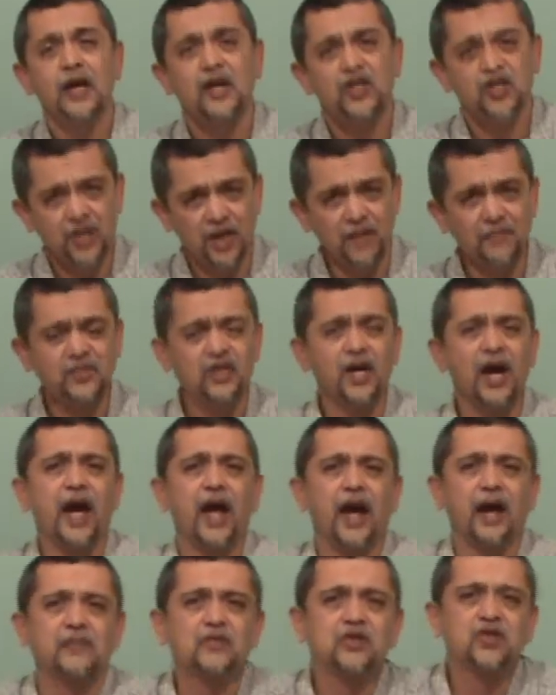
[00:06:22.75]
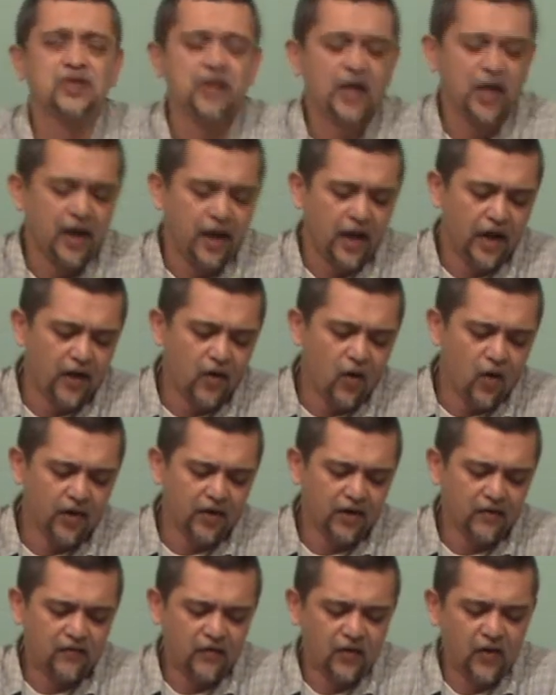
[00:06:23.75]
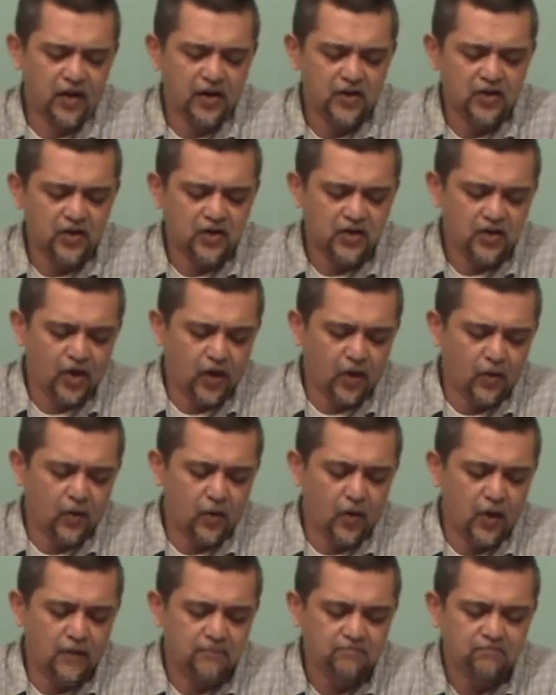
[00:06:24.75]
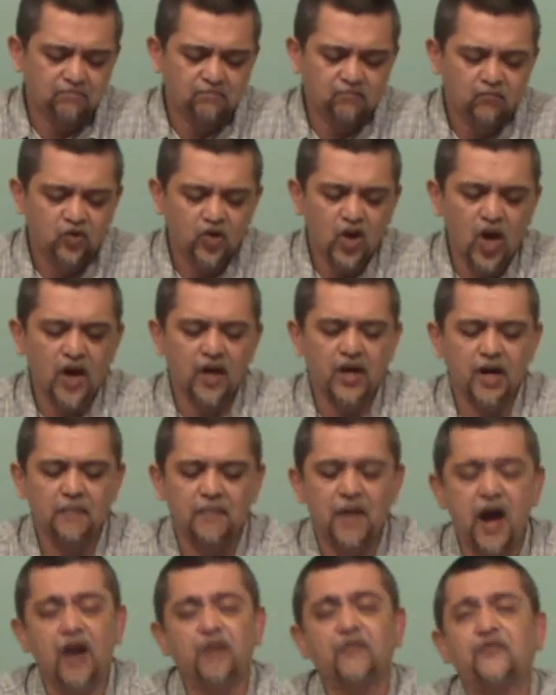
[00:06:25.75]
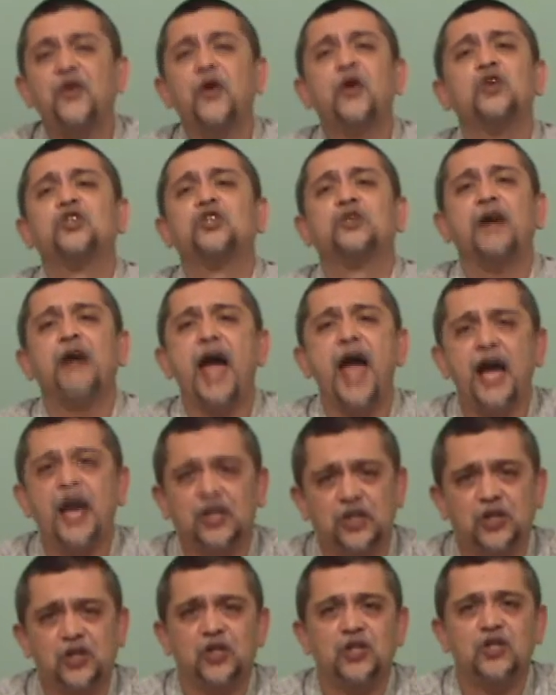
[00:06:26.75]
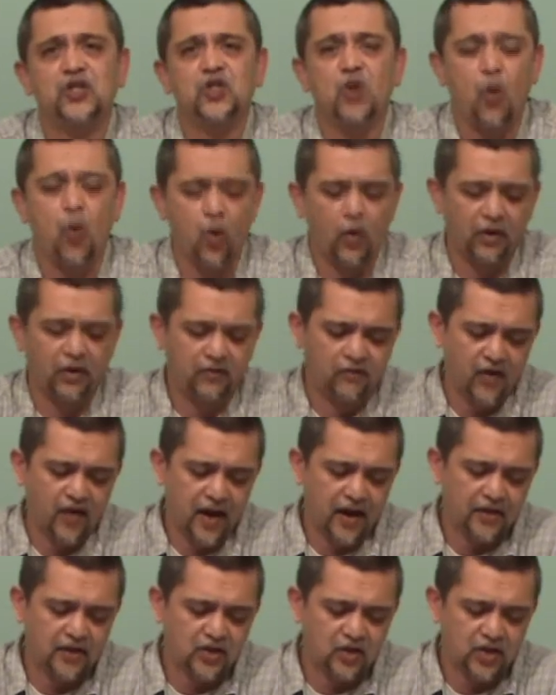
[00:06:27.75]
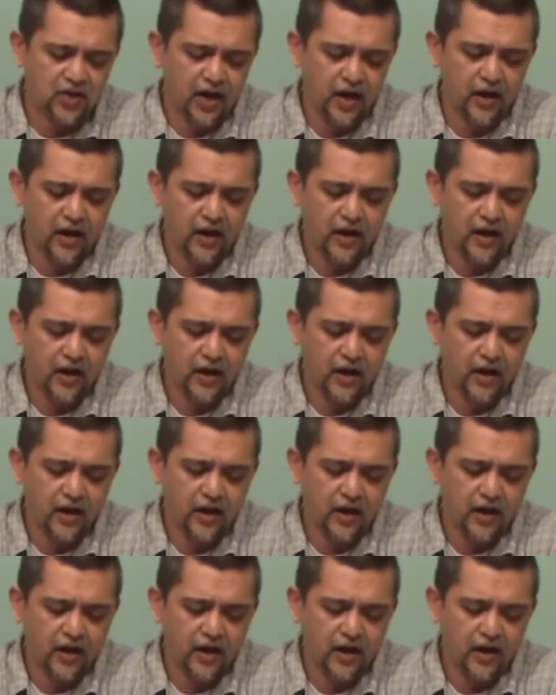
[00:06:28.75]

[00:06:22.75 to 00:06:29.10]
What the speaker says: Sometimes, in order for us to talk about future actions or events,